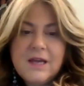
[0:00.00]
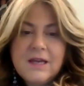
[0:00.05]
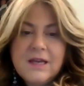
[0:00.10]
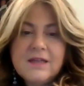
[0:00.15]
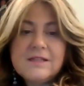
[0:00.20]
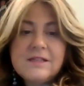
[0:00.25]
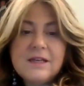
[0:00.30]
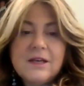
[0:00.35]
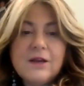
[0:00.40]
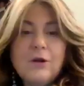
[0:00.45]

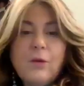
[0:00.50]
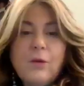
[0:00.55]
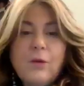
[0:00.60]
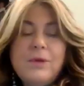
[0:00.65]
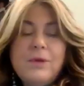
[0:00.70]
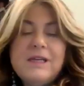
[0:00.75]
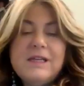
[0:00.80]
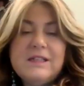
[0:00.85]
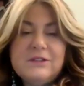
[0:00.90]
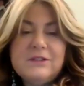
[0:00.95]
It's a
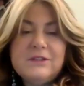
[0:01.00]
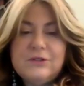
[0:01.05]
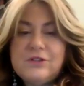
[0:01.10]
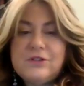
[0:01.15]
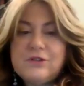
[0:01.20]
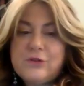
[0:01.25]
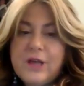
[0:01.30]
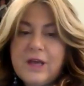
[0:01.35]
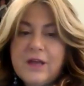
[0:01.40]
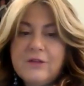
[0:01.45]
global
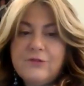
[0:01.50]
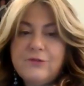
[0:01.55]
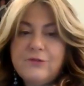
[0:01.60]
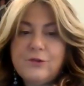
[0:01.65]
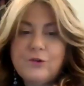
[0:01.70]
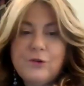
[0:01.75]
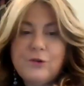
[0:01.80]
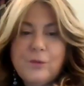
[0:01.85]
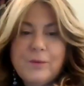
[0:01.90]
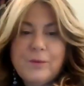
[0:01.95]
industry, and
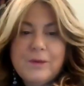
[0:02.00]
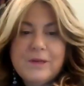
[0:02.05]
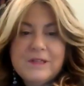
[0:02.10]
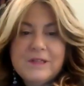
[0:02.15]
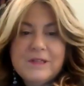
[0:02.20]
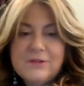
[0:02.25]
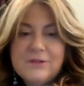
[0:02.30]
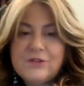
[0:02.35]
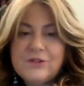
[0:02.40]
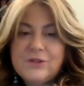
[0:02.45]
for global
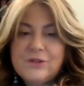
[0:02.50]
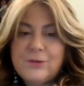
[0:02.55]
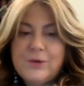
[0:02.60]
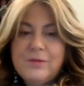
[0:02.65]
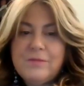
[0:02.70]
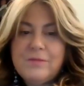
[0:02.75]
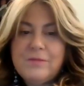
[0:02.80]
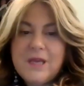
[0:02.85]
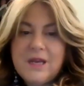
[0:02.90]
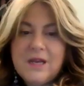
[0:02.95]
industry,
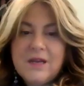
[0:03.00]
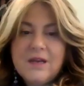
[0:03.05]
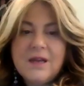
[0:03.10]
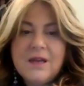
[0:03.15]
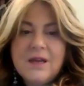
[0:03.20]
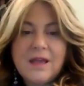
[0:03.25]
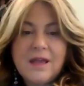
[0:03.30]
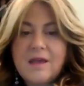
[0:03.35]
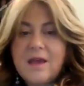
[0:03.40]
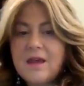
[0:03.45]
we mean,
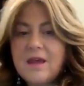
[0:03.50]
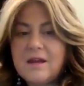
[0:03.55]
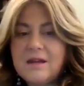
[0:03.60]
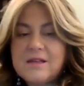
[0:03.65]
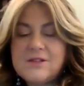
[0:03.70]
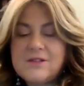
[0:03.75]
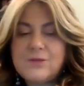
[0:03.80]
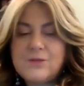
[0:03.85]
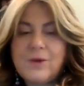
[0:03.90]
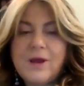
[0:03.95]
again,
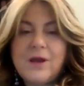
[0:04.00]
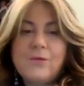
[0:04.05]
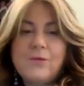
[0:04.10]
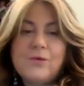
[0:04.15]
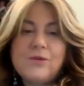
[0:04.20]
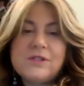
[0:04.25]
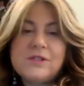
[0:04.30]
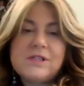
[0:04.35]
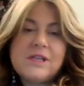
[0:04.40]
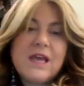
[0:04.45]
as I
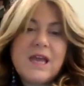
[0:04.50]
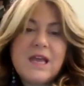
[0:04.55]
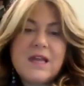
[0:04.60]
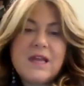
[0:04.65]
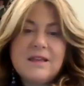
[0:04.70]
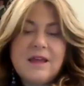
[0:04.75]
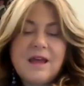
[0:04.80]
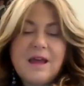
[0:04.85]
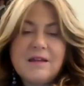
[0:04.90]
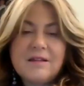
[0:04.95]
was
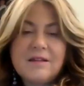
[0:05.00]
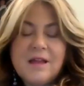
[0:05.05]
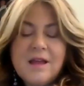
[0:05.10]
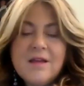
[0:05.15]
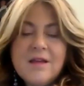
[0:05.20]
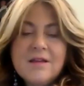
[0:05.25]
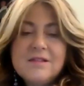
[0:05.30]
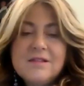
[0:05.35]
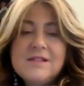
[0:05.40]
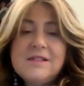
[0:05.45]
saying, that
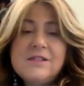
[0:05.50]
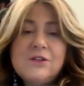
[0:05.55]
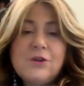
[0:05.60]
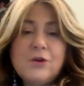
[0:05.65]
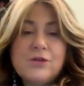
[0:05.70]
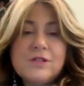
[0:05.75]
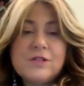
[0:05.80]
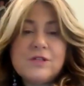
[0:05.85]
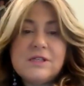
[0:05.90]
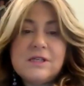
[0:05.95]
this is
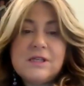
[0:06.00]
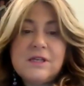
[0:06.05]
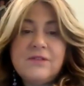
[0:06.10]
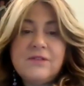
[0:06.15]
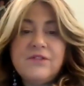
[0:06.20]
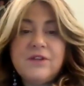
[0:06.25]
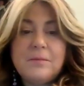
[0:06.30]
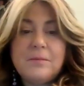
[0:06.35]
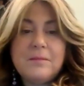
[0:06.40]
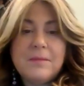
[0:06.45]

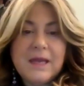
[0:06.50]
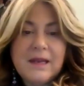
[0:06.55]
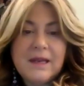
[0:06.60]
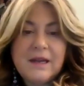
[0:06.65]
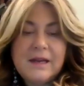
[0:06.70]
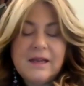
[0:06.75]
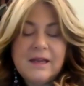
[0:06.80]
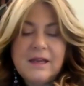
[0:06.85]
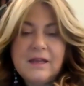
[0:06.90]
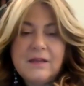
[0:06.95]
conceived
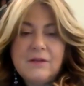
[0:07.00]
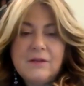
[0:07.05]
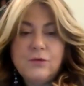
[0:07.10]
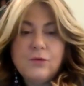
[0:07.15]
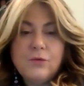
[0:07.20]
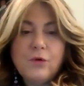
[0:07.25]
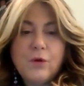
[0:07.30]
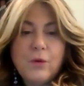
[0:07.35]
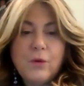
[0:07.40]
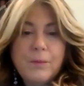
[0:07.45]
mainly in
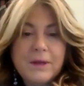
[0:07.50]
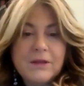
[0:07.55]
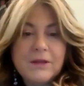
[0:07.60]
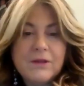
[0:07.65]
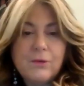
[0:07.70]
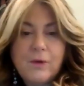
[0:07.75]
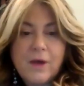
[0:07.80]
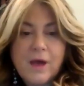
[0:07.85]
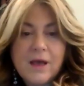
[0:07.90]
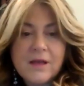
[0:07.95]
Europe and
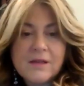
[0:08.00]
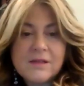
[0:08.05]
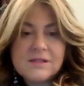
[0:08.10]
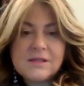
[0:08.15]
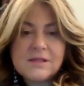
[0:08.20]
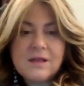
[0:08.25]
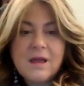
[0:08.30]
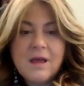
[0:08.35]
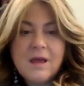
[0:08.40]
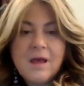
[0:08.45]

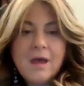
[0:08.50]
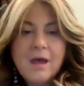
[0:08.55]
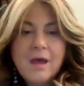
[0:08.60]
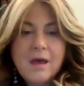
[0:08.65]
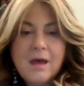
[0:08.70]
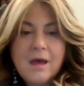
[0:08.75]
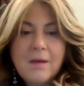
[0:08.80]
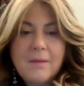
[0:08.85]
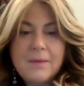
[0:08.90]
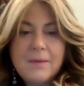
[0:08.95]
US,
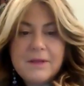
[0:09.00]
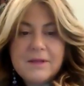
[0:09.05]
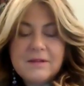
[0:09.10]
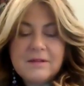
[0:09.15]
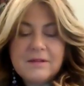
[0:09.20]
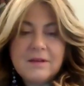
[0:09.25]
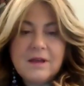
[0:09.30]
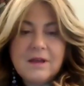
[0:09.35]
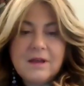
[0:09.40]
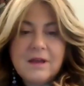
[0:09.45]

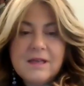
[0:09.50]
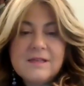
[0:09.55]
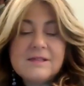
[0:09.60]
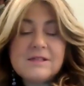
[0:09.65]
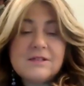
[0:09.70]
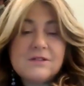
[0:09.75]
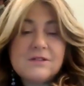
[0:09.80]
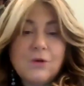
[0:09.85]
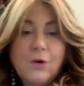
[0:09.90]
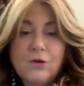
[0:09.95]
but
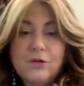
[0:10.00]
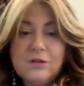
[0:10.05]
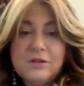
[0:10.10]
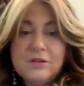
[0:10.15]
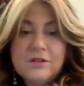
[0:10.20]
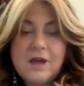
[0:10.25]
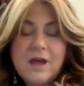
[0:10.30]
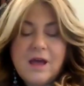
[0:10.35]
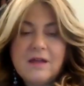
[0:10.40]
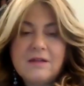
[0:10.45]
is sold
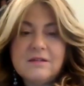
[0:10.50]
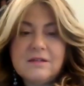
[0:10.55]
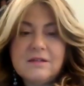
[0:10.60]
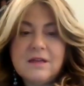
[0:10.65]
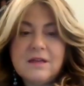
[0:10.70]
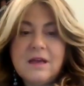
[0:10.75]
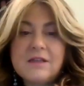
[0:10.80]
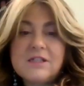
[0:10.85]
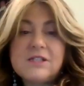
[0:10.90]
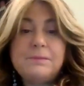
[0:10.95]
and
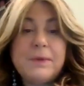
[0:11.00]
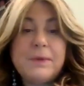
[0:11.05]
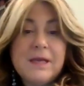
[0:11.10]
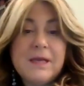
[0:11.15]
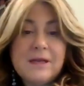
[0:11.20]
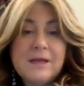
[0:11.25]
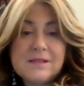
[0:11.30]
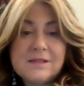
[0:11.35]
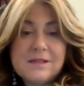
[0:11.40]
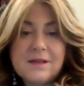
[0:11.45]

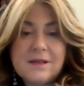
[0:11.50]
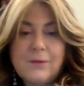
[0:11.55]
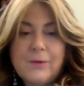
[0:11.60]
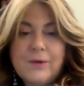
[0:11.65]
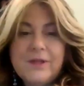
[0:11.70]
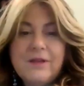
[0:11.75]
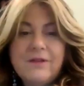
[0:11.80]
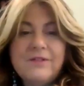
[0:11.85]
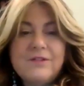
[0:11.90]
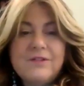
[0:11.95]
speaks
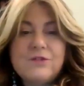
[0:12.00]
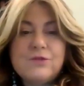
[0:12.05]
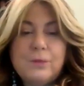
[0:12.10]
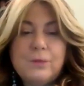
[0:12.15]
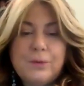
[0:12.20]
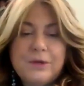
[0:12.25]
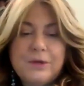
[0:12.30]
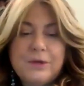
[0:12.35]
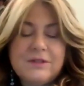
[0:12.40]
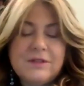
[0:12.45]
with a
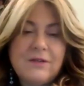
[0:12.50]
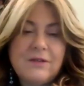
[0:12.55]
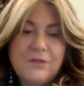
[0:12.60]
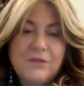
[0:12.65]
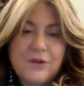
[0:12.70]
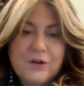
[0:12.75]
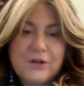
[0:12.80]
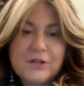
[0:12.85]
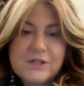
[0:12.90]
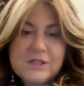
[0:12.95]
super
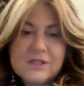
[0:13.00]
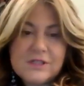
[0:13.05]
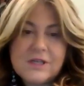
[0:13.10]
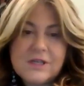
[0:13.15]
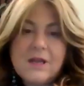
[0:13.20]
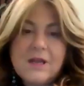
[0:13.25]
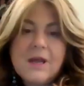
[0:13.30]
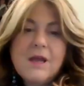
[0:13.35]
diverse